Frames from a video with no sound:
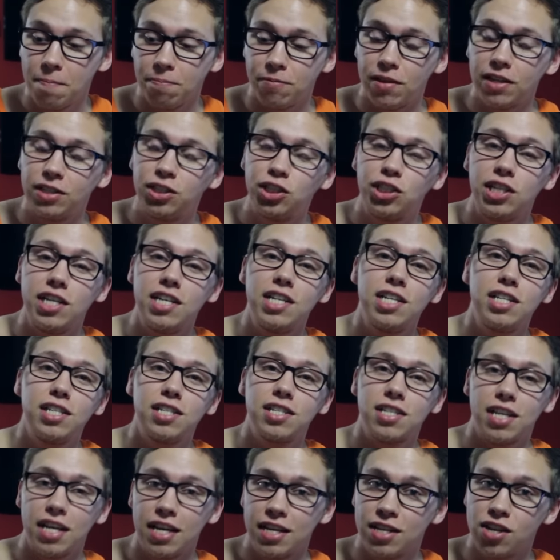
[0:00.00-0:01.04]
The
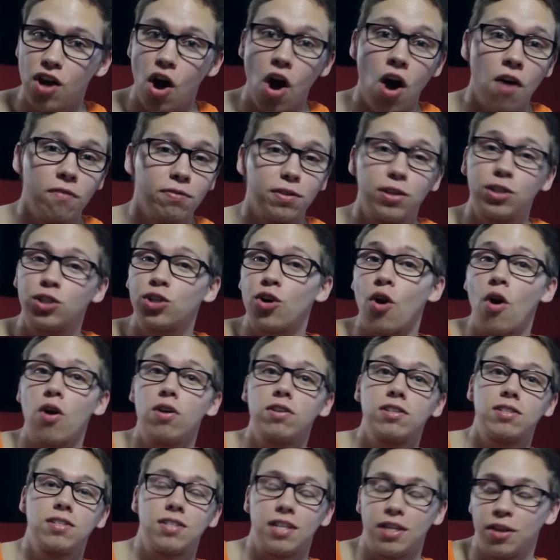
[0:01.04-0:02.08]
cheese is off the
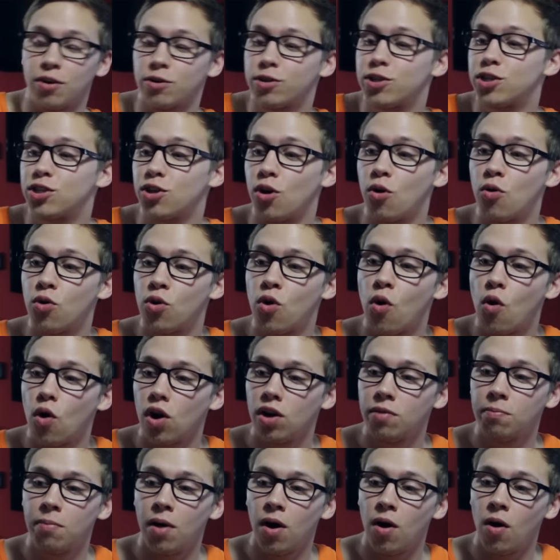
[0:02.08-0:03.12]
charts. They're so
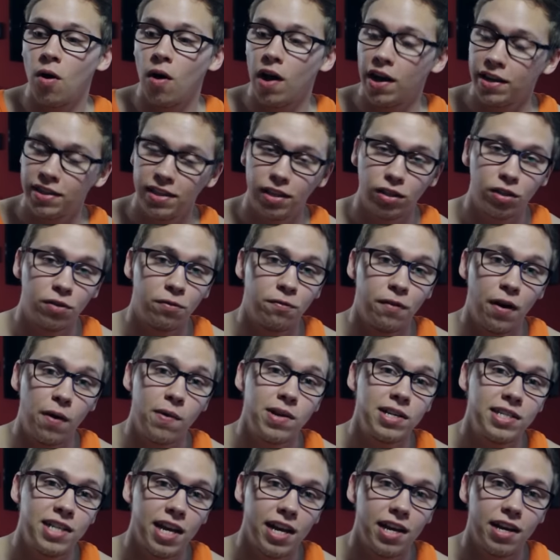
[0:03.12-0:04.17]
cornball. I think they're
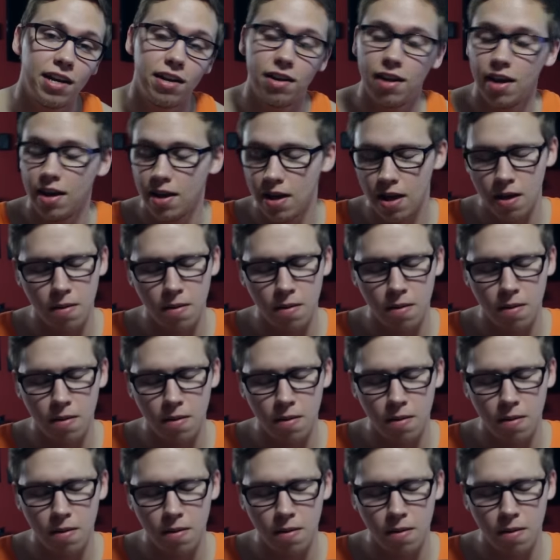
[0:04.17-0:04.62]
very dated.